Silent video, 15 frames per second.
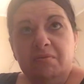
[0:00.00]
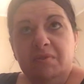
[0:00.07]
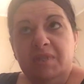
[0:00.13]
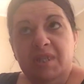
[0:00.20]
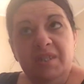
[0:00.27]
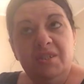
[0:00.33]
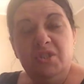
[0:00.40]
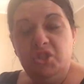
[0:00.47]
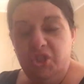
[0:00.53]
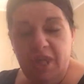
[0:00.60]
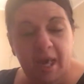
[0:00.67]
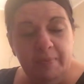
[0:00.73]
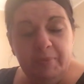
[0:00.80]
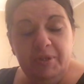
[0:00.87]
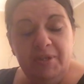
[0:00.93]
get to
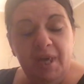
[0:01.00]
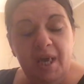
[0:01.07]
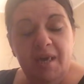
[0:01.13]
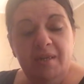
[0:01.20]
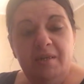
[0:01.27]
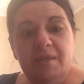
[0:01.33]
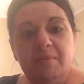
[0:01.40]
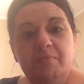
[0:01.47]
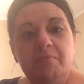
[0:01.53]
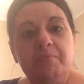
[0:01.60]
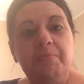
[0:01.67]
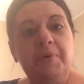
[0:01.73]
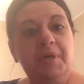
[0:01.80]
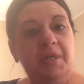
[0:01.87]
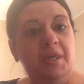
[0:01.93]
shop a lot,
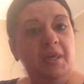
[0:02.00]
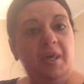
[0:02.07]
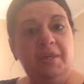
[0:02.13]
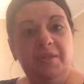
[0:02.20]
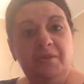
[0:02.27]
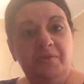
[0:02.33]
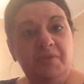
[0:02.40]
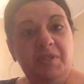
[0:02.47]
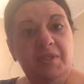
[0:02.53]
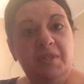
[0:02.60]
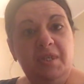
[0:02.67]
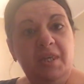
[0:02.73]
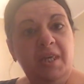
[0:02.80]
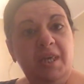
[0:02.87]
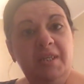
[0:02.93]
but I use it
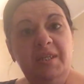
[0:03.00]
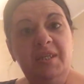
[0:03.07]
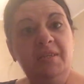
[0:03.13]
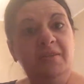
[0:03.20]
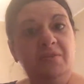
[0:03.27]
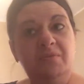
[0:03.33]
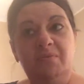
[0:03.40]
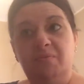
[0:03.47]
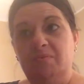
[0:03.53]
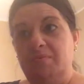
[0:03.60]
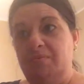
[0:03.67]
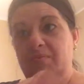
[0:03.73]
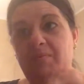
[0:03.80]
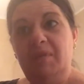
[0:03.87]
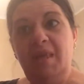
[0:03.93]
and I get
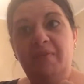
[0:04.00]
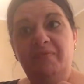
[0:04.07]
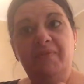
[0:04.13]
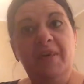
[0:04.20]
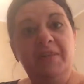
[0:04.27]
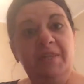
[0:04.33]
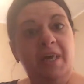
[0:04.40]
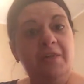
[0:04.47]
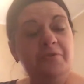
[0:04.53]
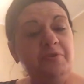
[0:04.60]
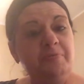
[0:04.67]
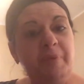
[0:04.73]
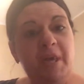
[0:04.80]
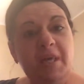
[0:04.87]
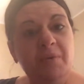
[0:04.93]
that
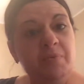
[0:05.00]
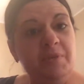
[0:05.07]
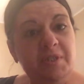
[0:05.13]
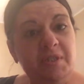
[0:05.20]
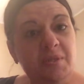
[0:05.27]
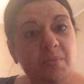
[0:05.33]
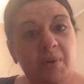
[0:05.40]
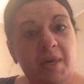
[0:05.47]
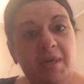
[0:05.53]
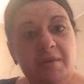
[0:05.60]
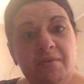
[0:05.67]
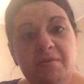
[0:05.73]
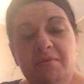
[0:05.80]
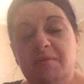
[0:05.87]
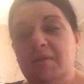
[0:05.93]
$5 back once in a
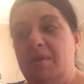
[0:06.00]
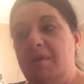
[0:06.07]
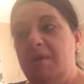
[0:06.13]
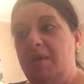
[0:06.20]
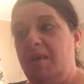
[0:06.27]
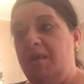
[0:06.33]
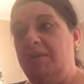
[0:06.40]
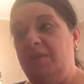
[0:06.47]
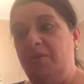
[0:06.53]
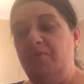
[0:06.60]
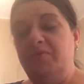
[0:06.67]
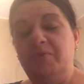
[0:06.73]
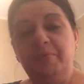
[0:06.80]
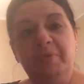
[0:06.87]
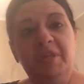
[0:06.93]
while. You know,
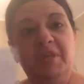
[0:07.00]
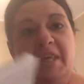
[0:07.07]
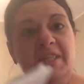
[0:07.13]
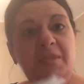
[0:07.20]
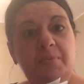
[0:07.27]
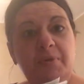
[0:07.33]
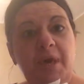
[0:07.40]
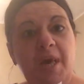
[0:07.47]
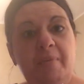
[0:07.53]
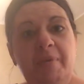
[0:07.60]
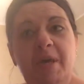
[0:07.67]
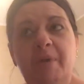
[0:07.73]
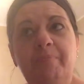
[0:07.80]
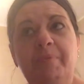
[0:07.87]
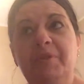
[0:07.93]
for me, that's where I'm
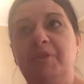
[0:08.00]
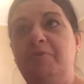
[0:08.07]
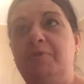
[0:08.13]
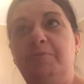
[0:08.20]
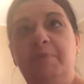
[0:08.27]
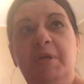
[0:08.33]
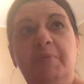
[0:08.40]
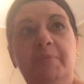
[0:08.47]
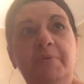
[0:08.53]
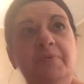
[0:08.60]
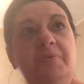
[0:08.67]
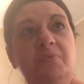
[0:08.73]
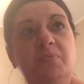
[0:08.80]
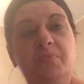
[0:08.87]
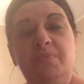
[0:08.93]
at, but there's people
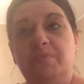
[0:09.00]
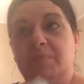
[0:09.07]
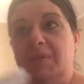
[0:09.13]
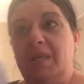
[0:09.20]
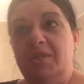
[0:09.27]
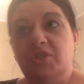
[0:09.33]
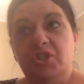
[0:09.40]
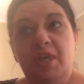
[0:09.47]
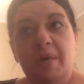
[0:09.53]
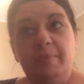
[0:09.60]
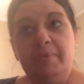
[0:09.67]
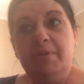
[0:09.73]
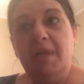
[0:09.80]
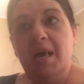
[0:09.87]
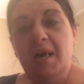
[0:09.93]
that shop
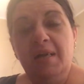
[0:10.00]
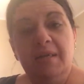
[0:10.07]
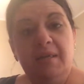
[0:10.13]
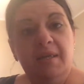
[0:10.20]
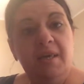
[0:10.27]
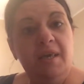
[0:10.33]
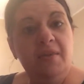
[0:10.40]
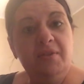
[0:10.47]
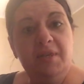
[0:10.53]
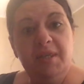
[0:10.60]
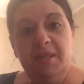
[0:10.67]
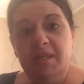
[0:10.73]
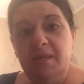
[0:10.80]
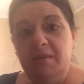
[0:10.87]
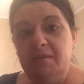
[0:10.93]
a lot and they
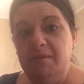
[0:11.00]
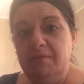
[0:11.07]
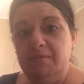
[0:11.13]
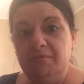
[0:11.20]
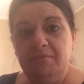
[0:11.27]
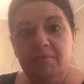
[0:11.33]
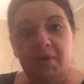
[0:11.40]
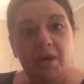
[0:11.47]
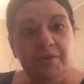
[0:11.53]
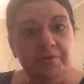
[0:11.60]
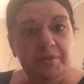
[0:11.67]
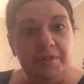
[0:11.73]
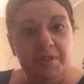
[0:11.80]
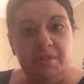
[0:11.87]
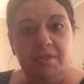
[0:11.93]
get
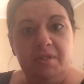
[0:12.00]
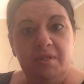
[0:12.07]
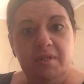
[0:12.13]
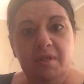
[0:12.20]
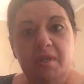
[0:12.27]
hundreds.